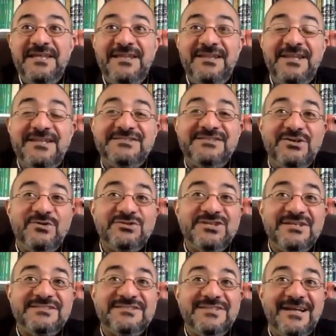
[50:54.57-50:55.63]

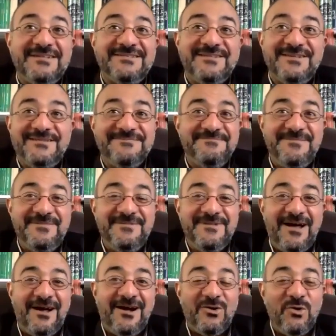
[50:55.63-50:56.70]
institutions that
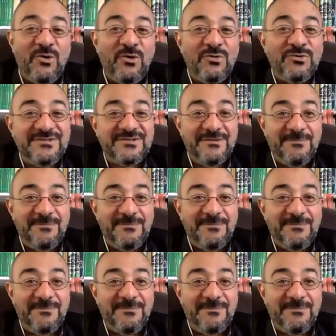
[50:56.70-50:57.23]
are owned